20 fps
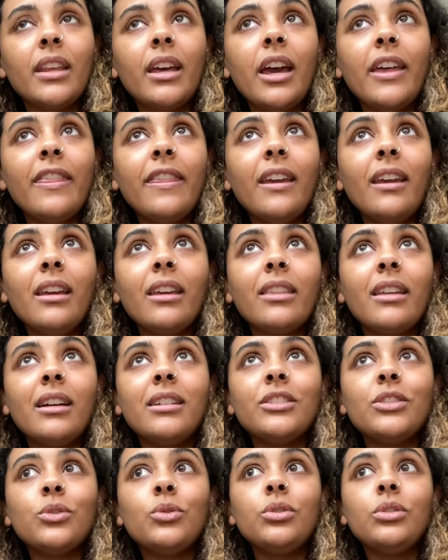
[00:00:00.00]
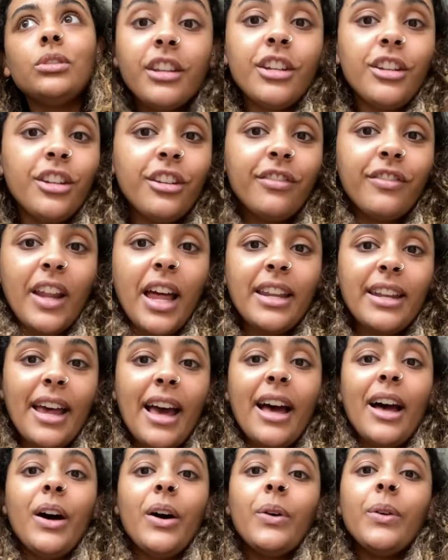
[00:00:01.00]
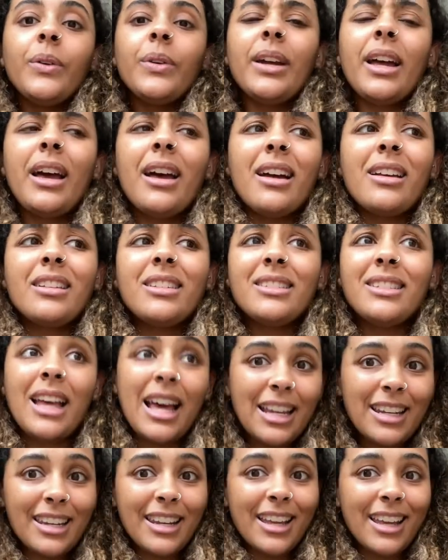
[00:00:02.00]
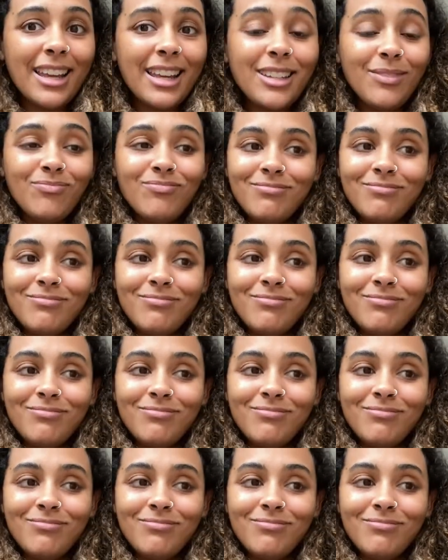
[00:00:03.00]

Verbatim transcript: I think that's all. The new flat now, sadly,